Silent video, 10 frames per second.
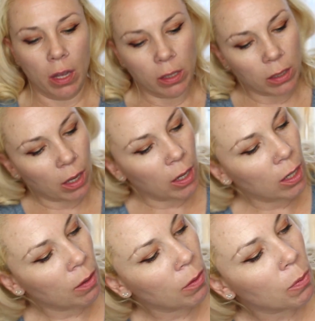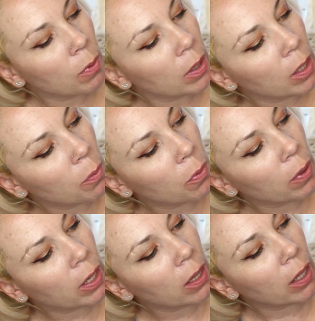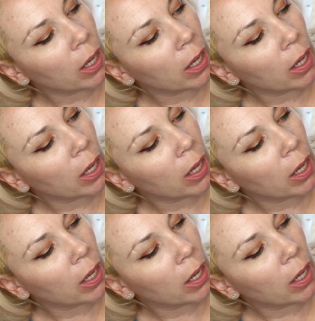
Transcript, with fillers: it's kind of a really pretty,